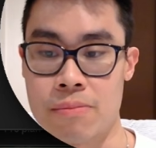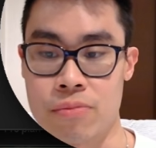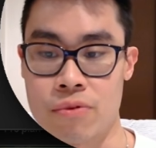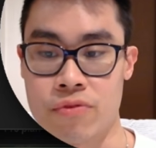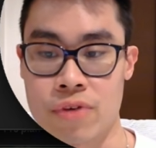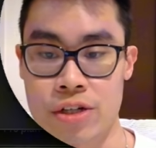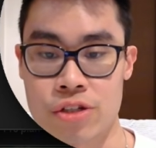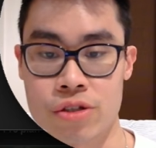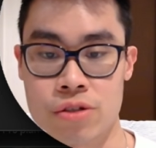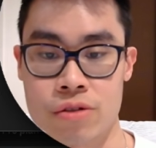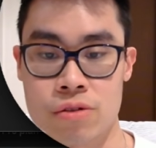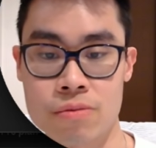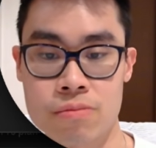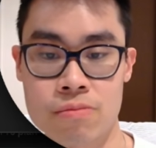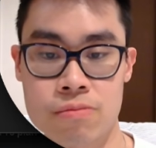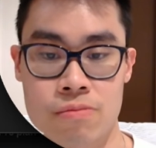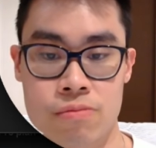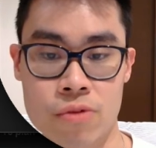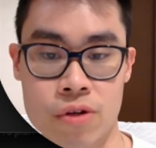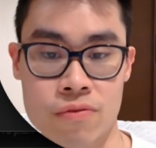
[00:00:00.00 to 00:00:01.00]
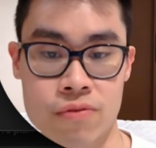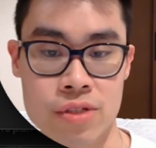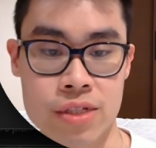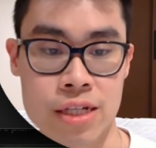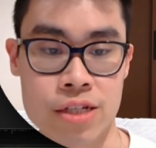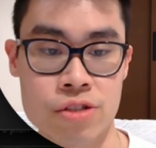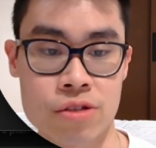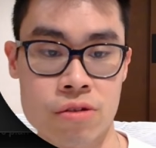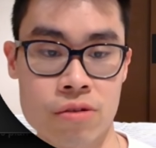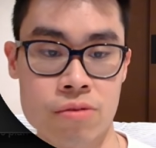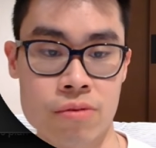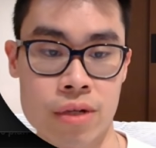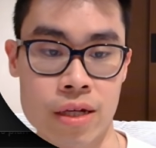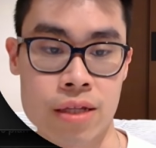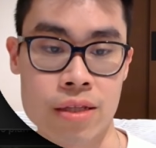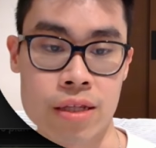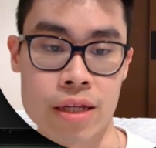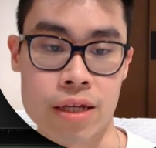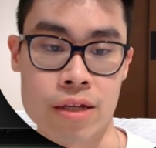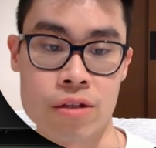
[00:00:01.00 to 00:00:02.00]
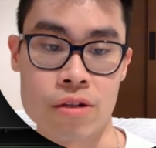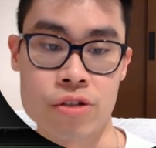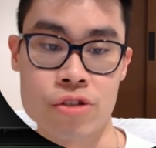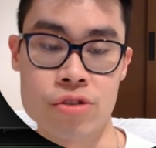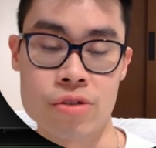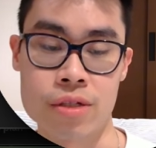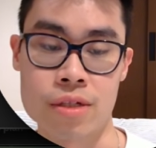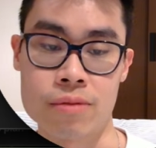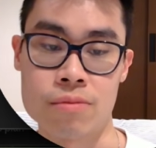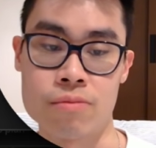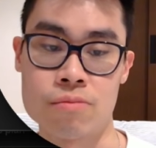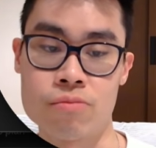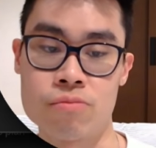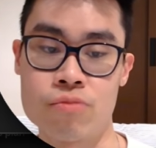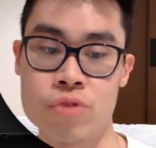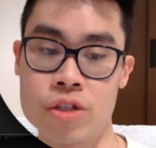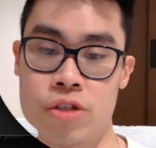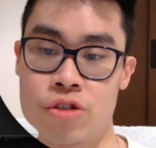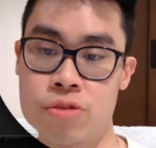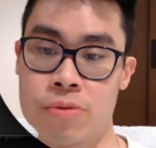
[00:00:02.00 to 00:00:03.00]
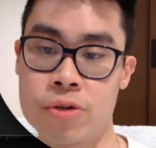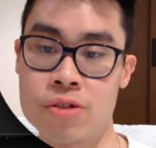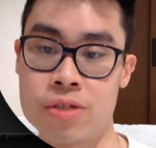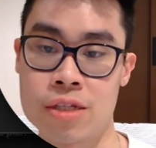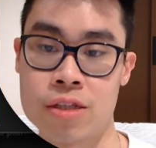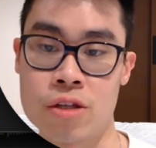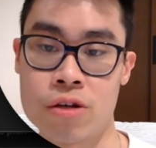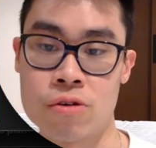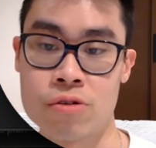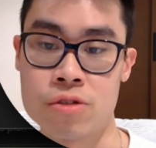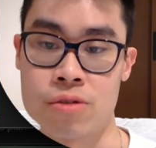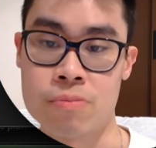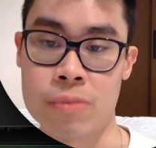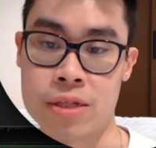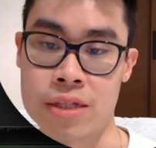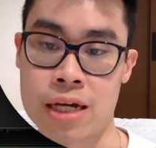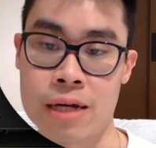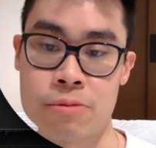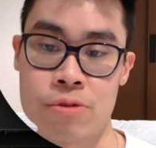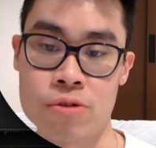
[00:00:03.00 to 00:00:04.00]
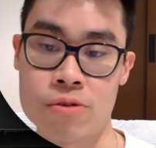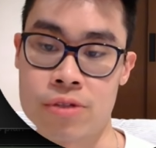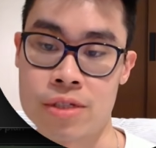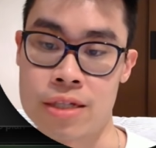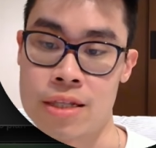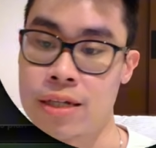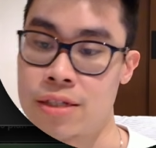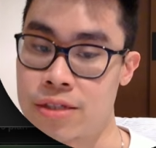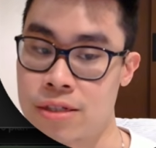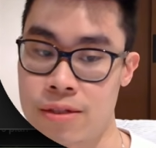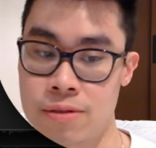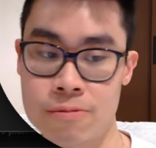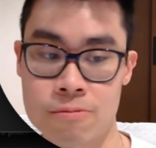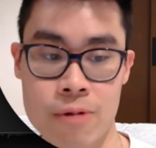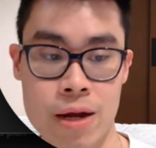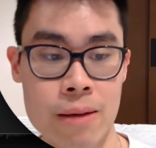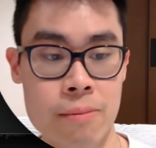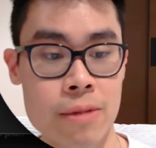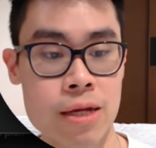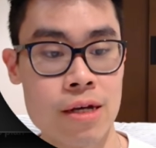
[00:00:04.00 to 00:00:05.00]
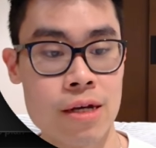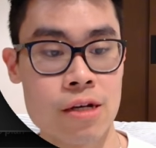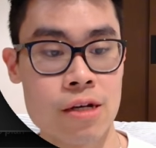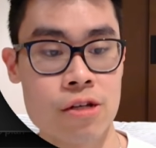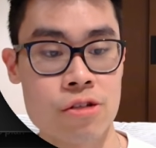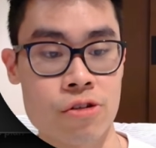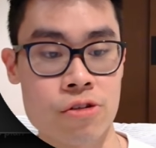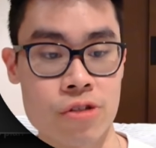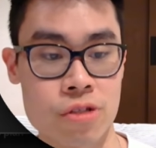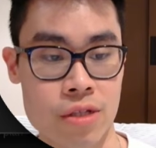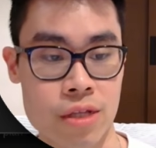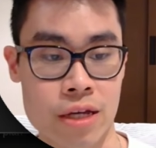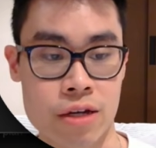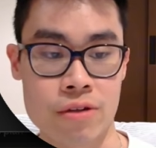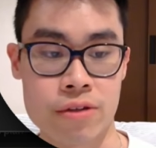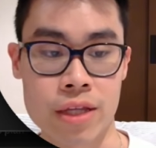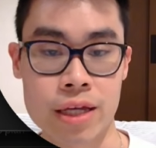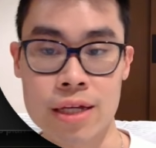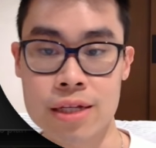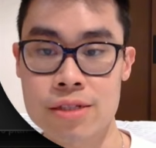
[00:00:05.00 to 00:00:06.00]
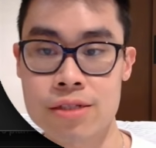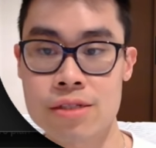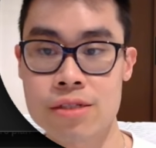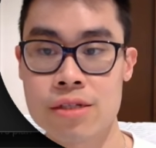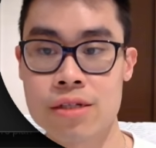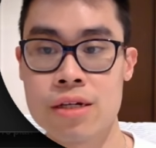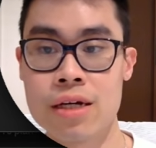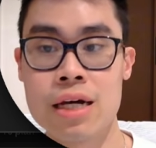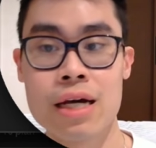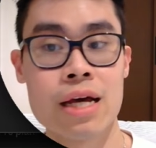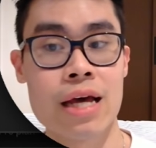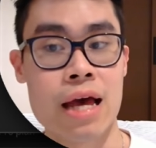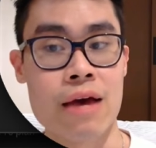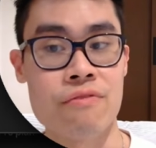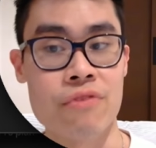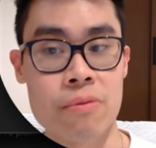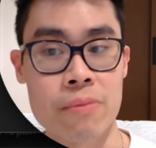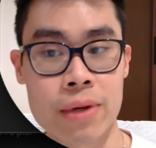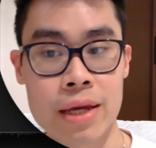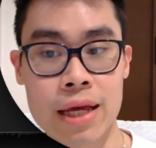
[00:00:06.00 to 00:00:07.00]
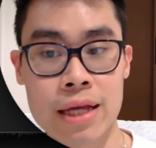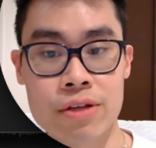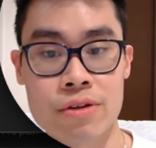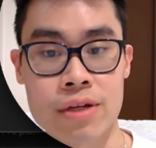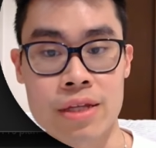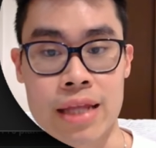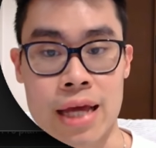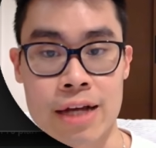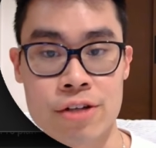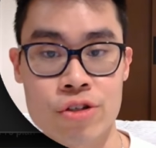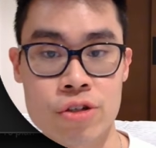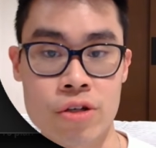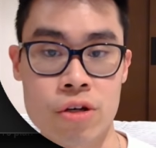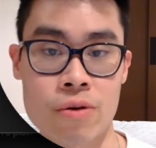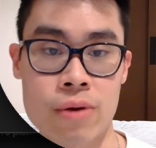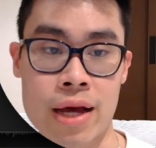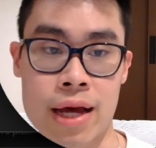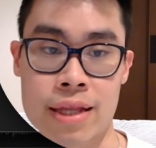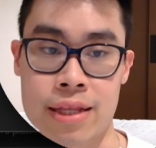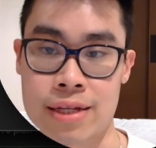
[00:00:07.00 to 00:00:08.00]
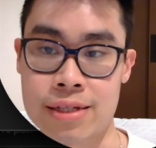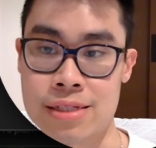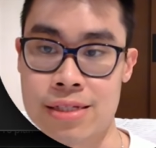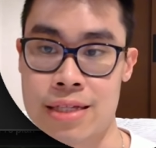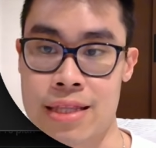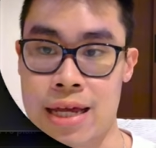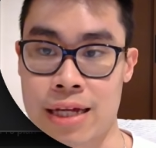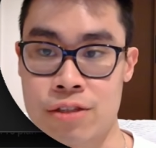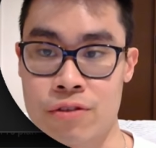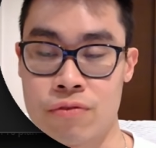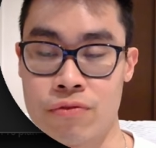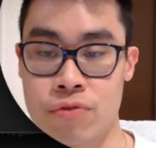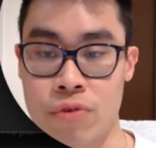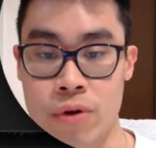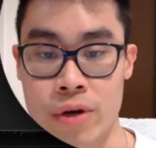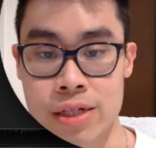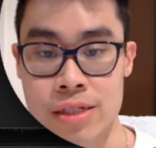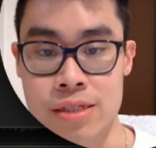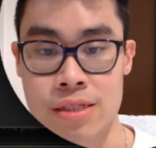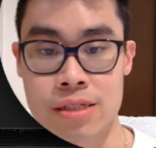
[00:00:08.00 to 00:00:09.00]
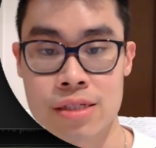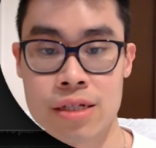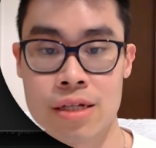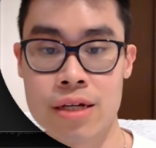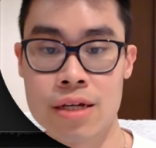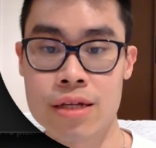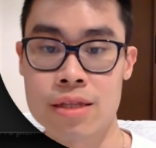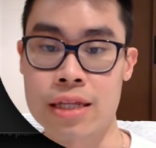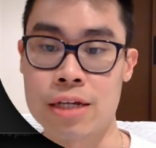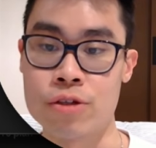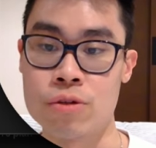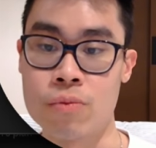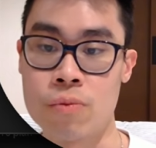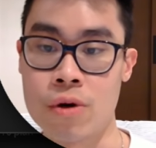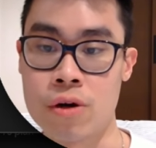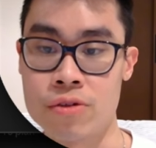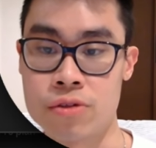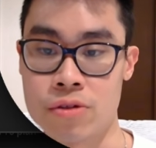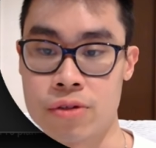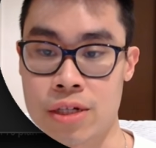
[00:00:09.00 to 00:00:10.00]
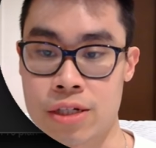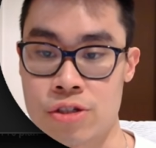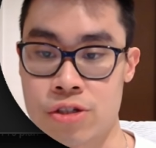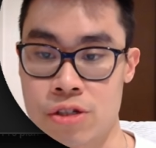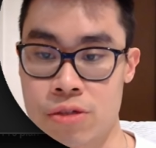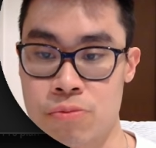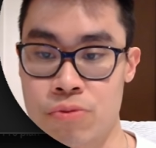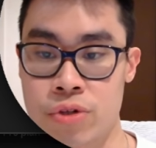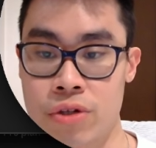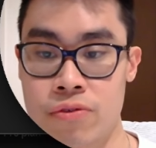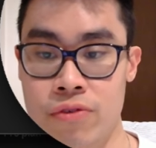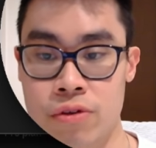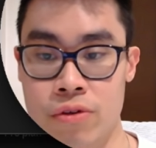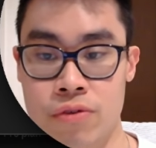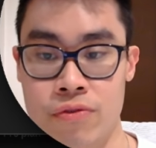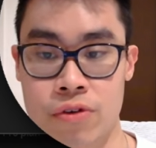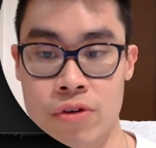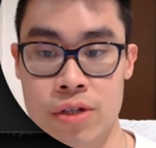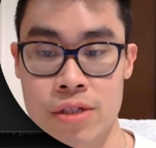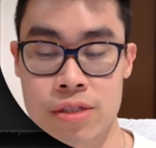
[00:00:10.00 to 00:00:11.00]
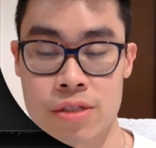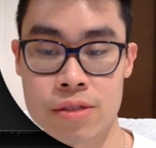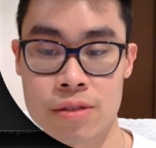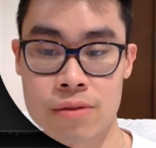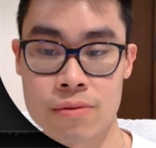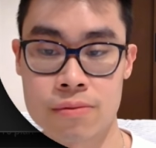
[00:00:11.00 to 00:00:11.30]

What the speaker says: professional, conversational, and English in British, because it knows my time zone is in London, right? So you just click on next. And from here, you can actually go ahead and select the voice that you want. You can just preview the voice.